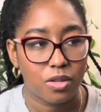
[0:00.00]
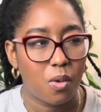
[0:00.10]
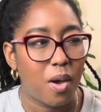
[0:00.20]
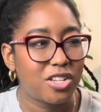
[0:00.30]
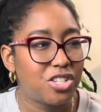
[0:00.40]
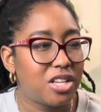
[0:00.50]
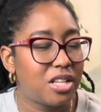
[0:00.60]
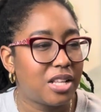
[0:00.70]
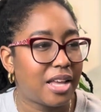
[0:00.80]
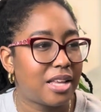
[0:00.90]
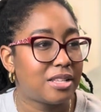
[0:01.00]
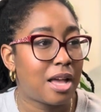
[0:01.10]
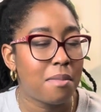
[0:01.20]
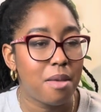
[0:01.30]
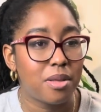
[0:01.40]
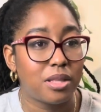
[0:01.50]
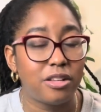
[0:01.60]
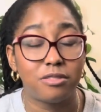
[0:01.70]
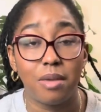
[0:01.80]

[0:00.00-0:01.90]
questioning, like, not my beliefs.